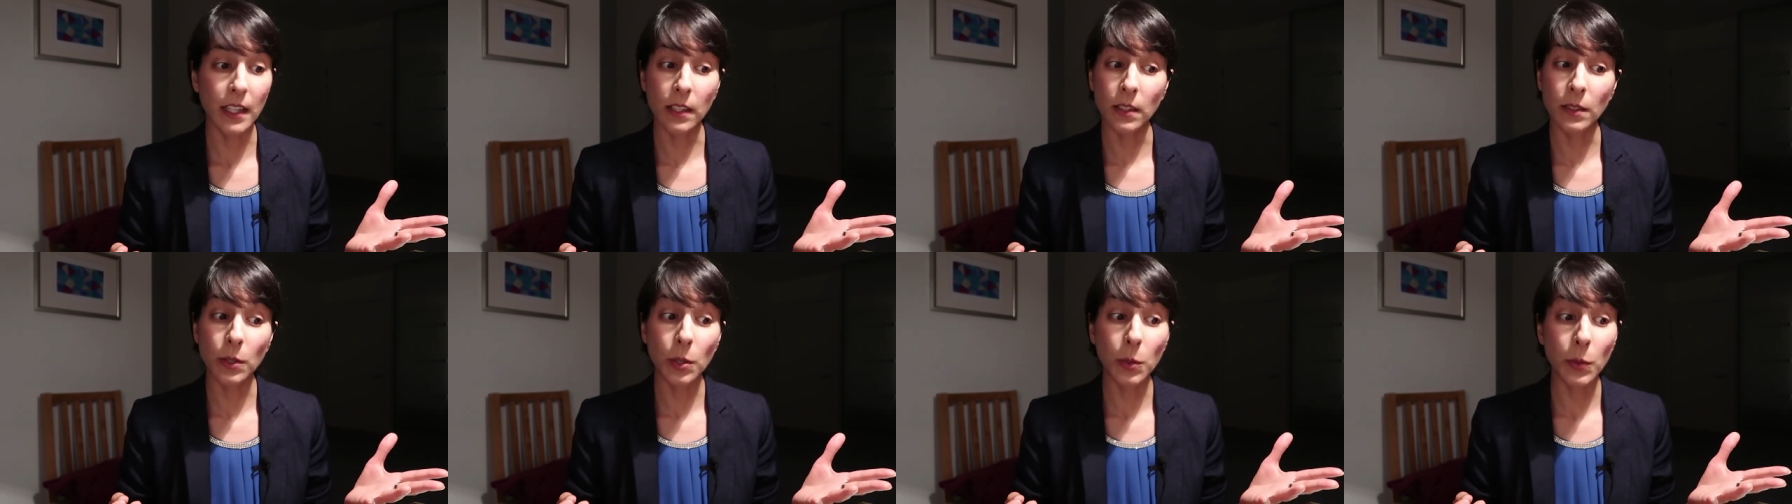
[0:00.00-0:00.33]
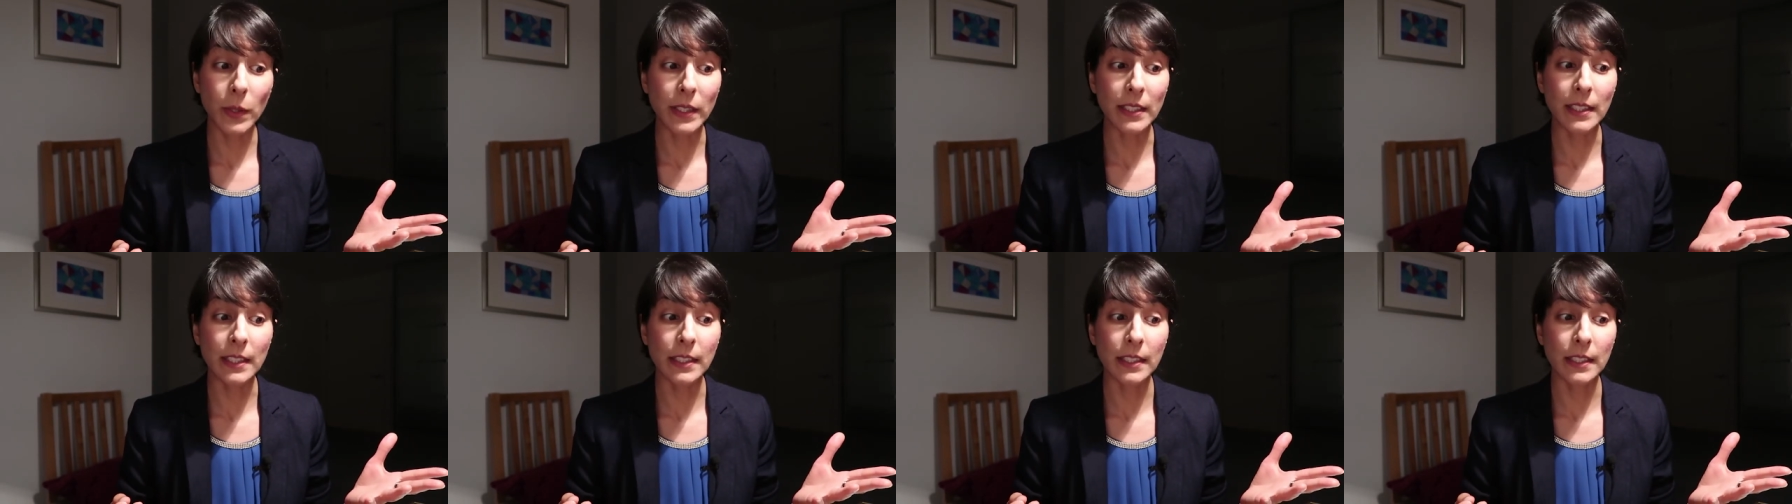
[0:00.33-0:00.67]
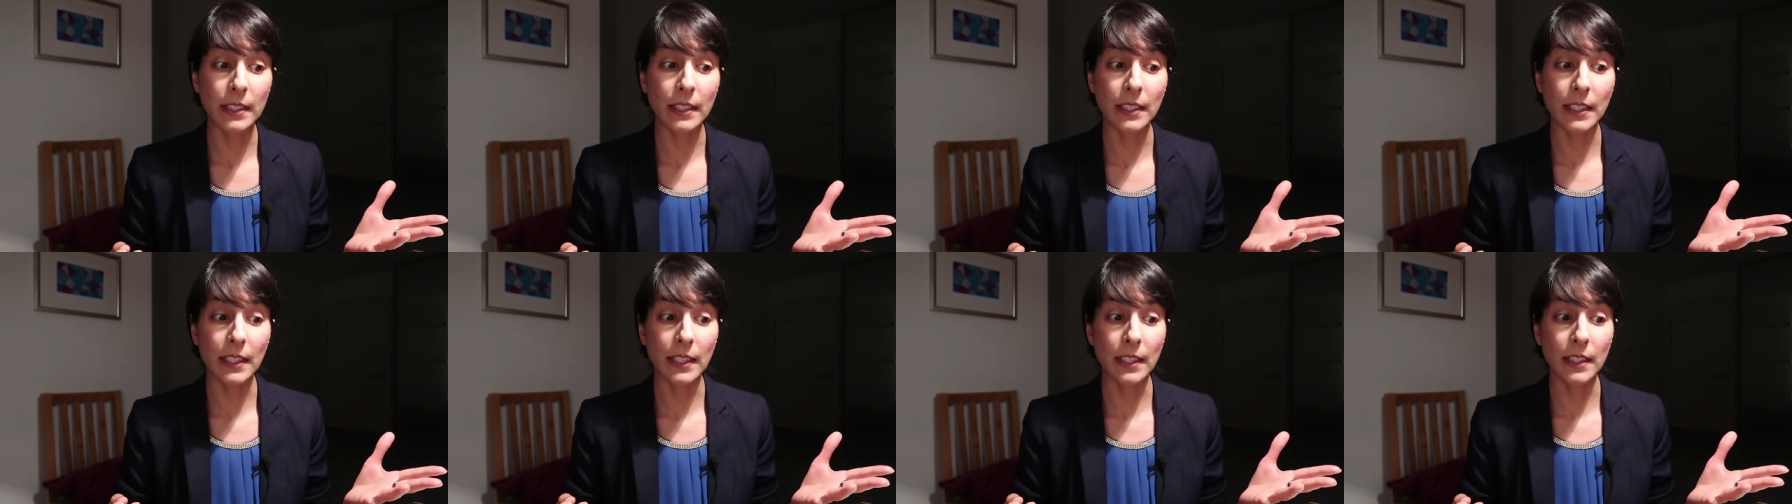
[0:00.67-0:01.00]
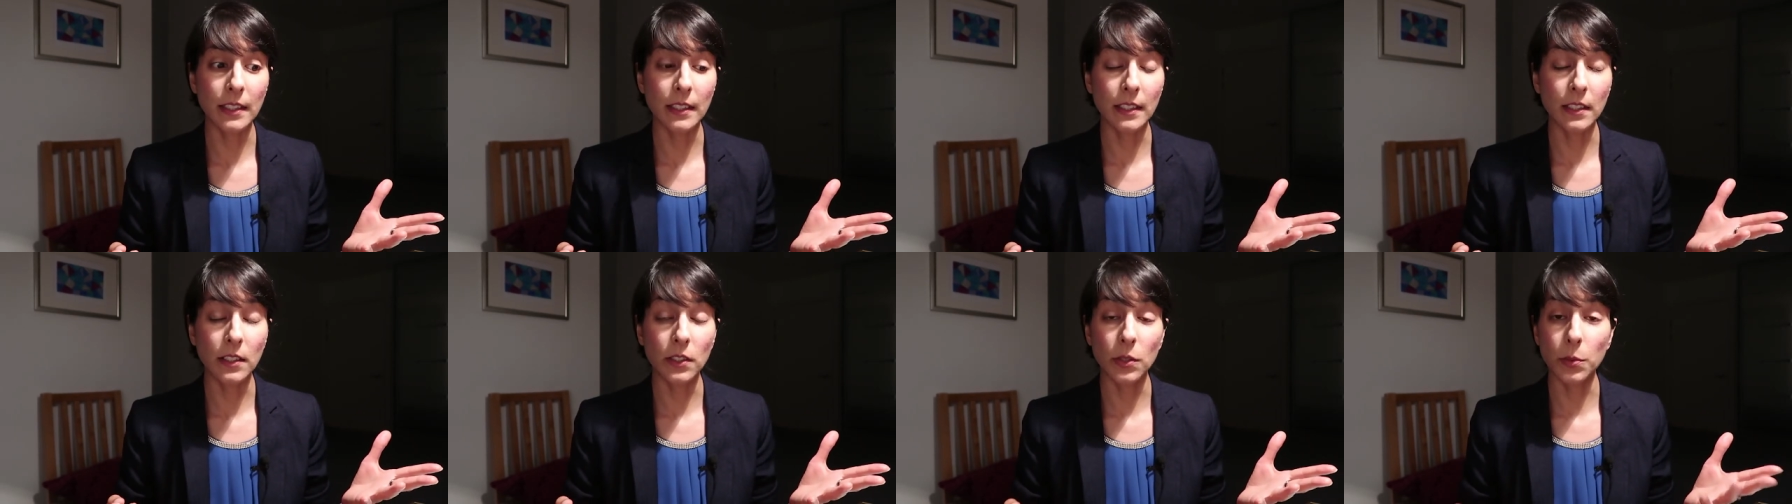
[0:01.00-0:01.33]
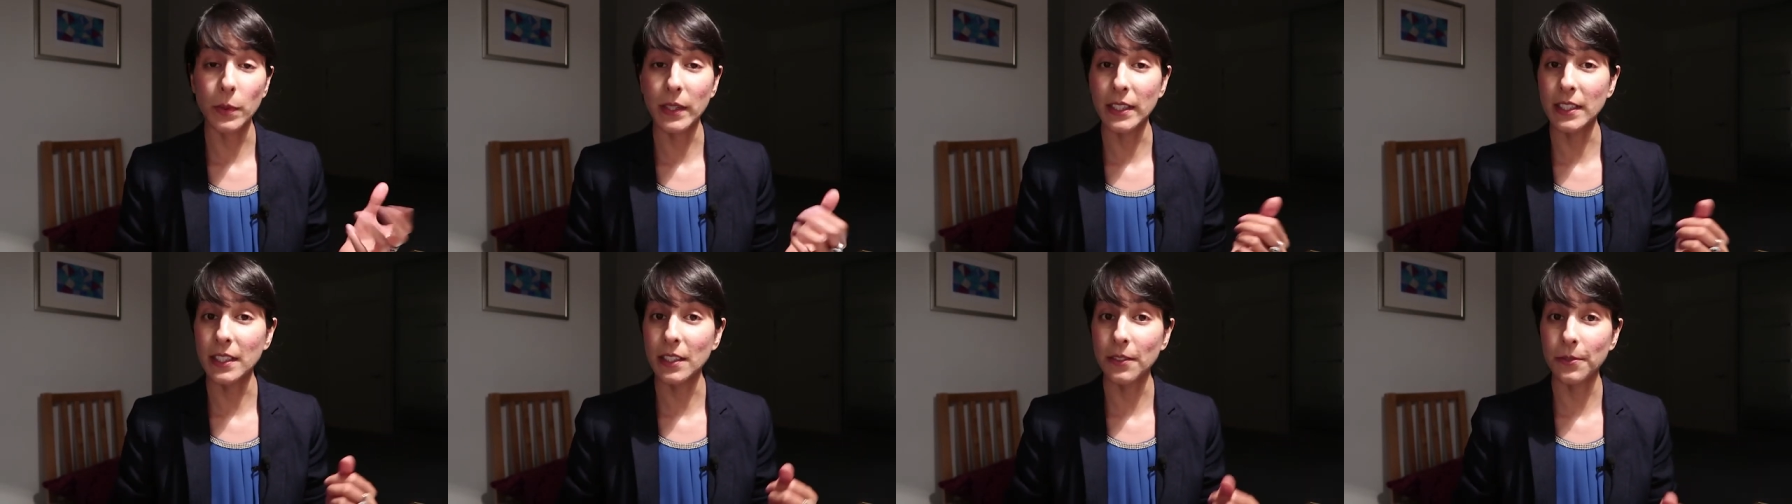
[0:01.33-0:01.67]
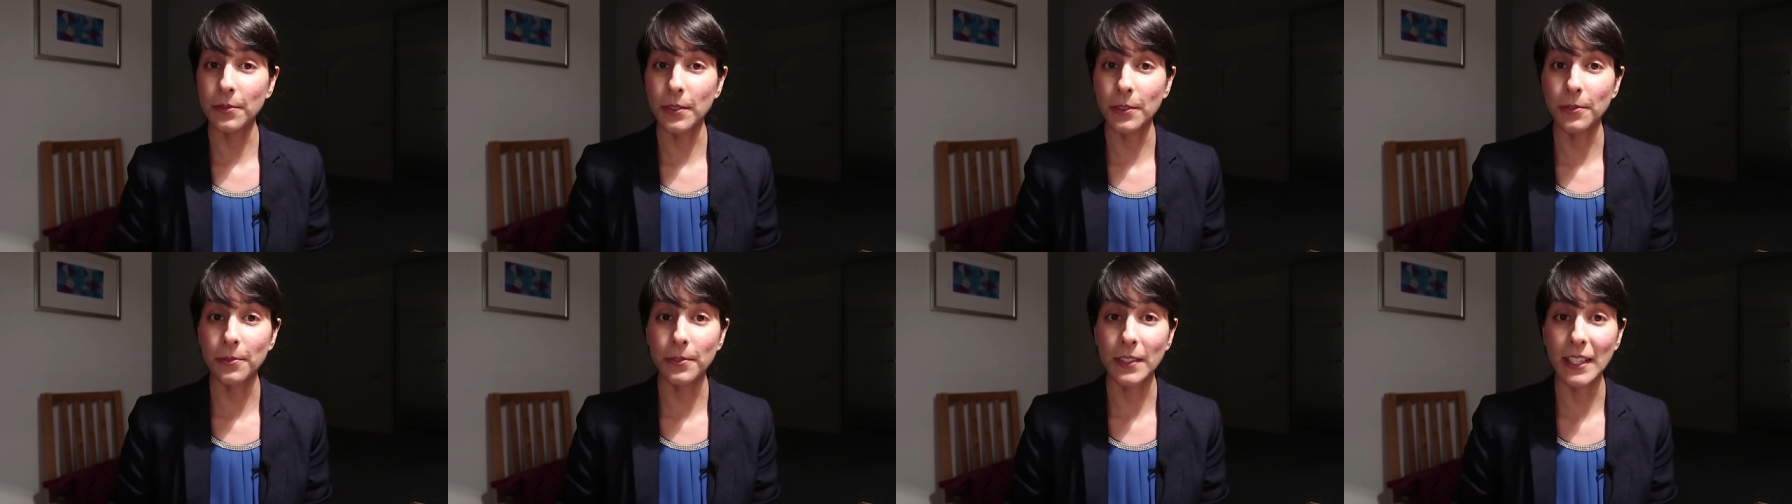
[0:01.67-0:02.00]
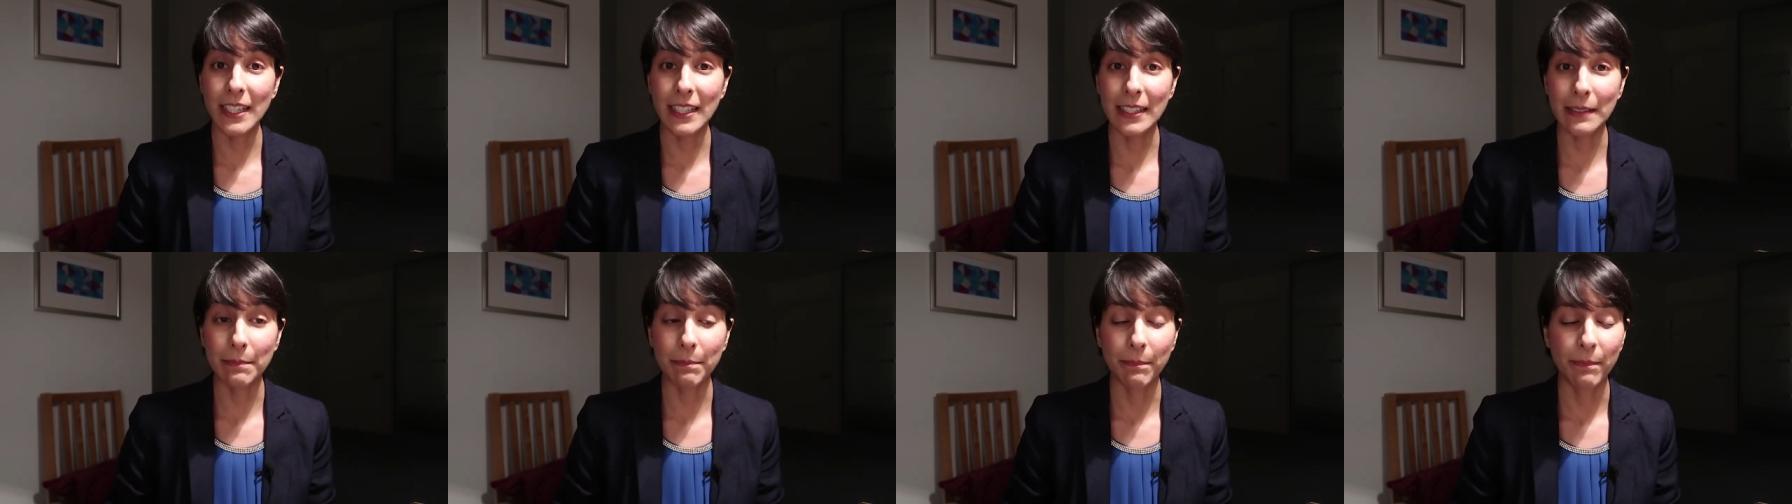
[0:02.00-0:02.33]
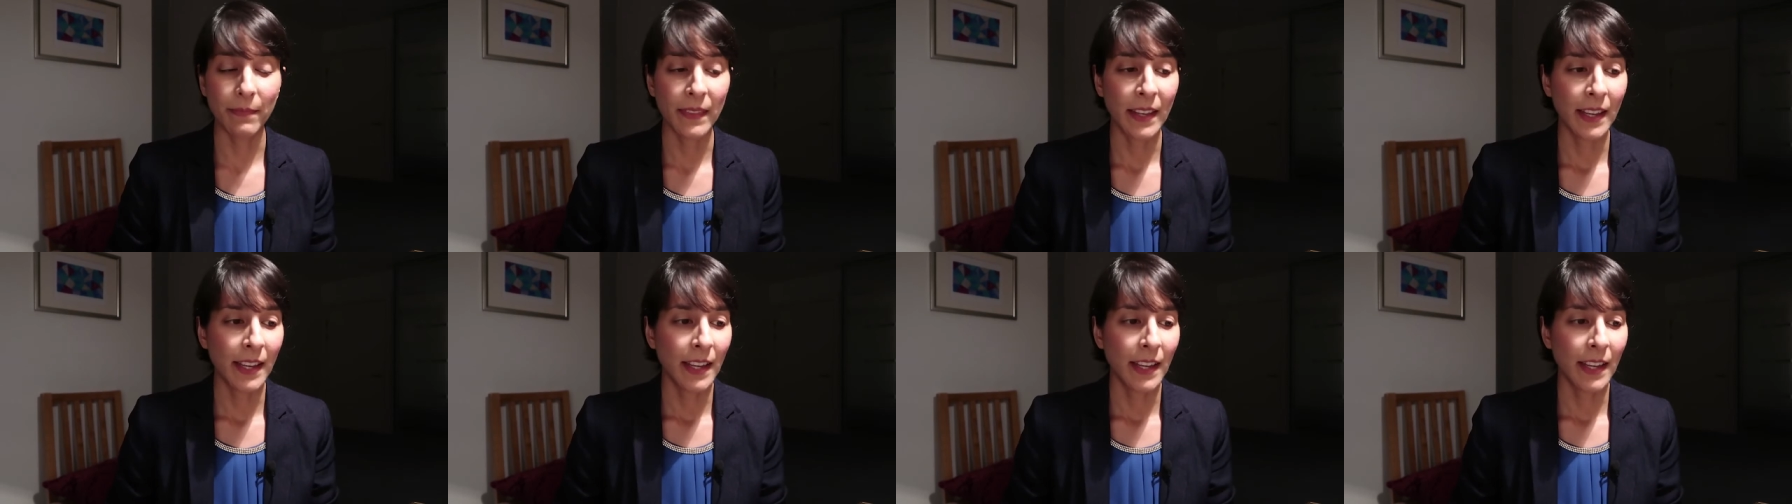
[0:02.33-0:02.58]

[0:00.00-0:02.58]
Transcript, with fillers: Hellqvist in 2015.